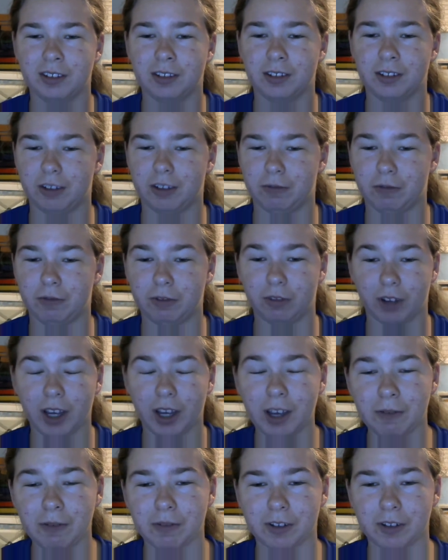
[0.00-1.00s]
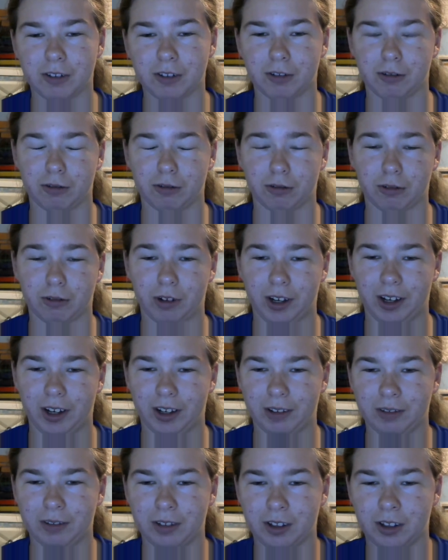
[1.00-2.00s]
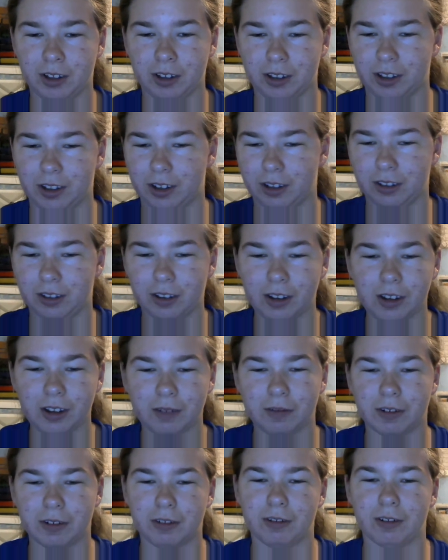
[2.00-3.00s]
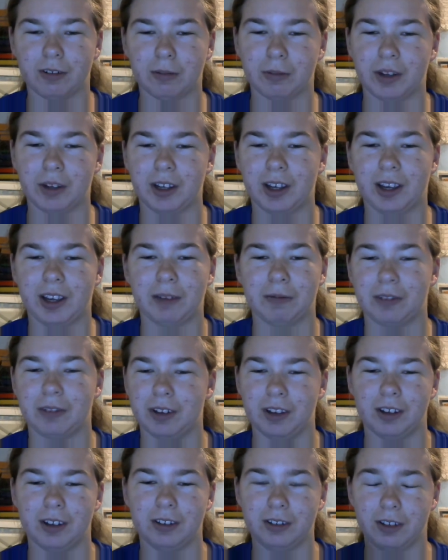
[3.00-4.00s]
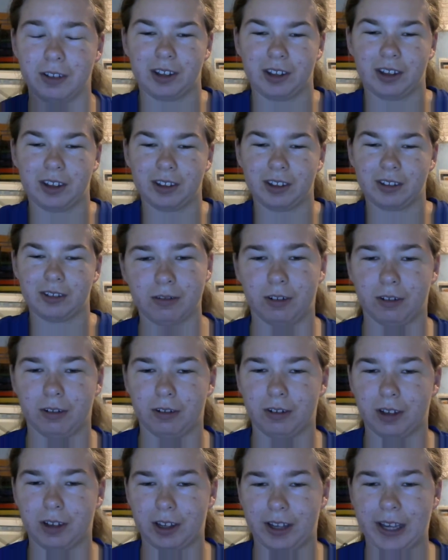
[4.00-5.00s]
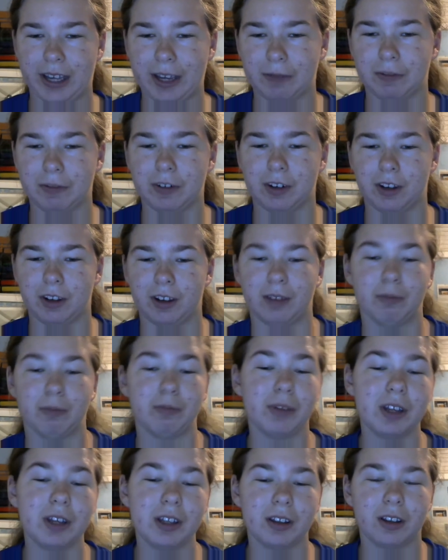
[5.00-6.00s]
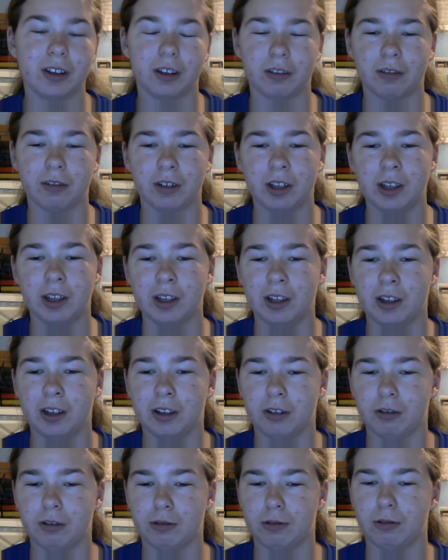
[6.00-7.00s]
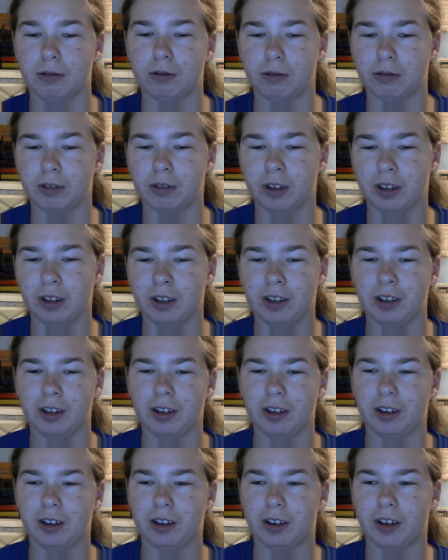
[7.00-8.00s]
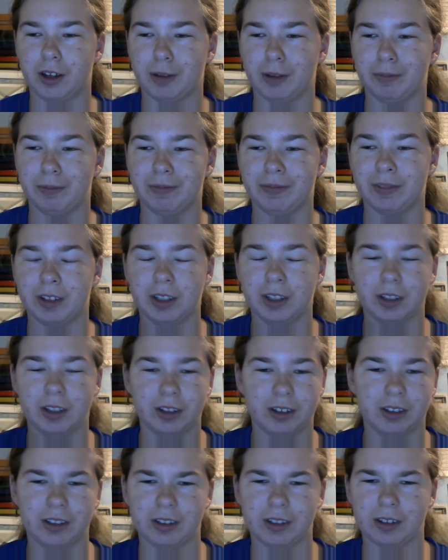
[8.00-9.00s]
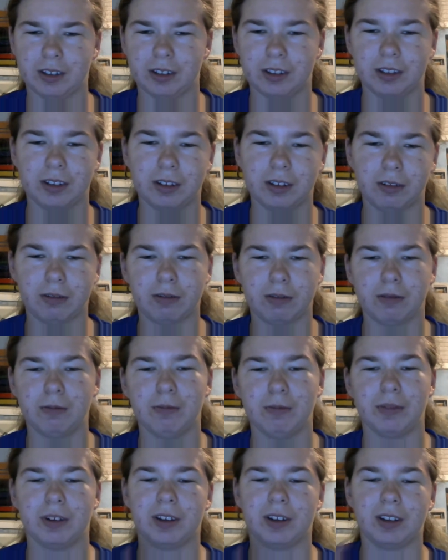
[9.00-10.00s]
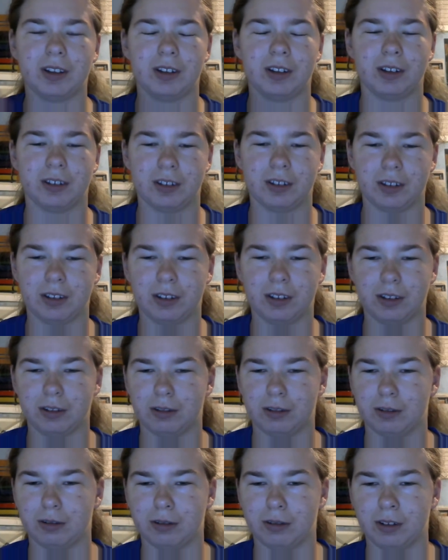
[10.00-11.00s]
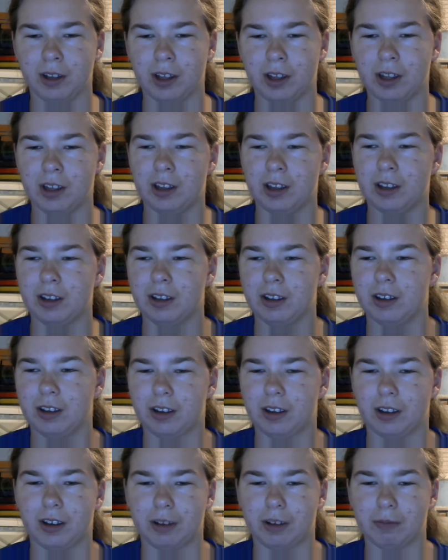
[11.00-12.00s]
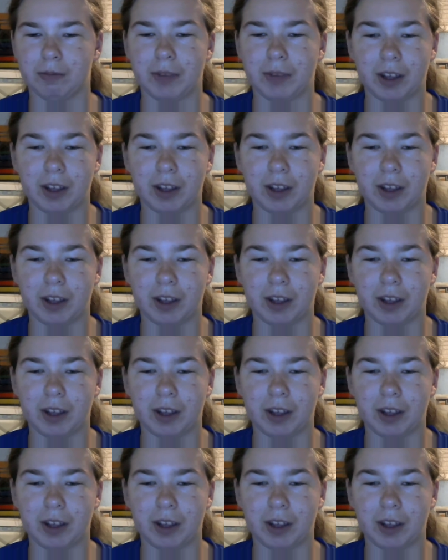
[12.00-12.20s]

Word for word: If you haven't subscribed, that love you on my ambulance I get to know I have a dog, Pilo, who, um, is old, but he's still, um,